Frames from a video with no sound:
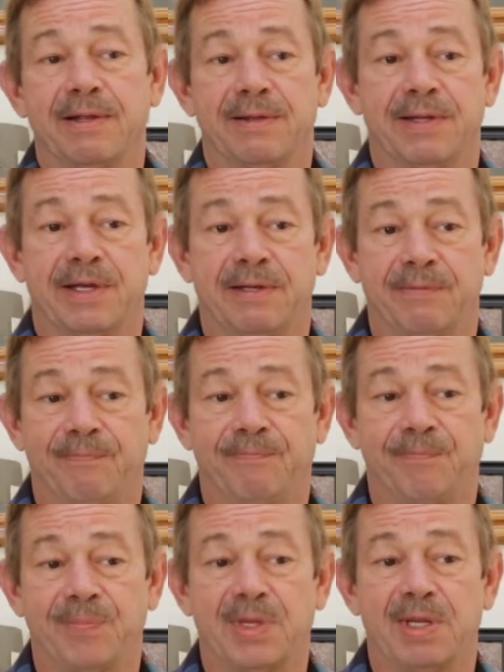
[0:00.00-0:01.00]
that
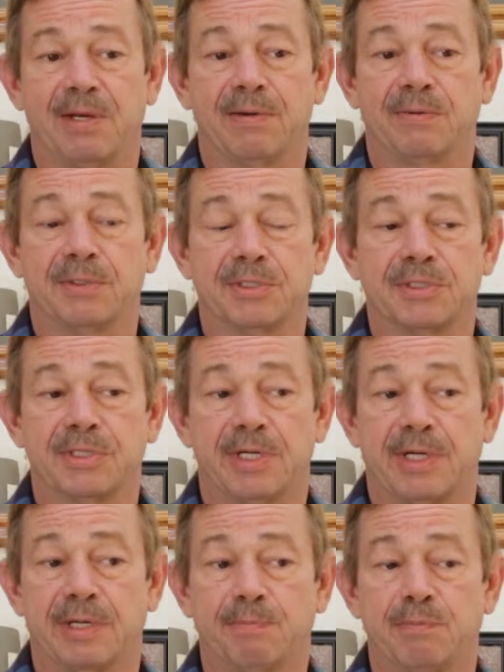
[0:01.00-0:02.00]
it was
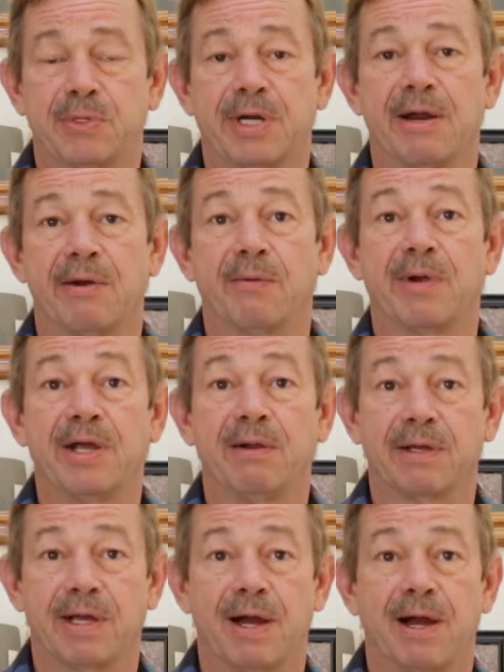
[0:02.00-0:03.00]
put on a
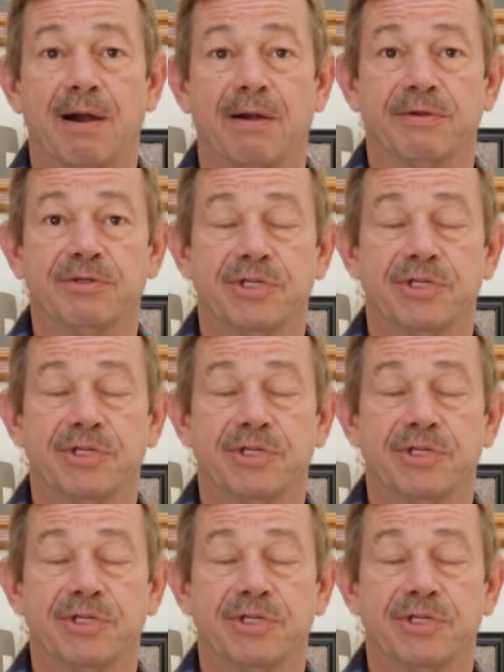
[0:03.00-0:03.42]
rail car in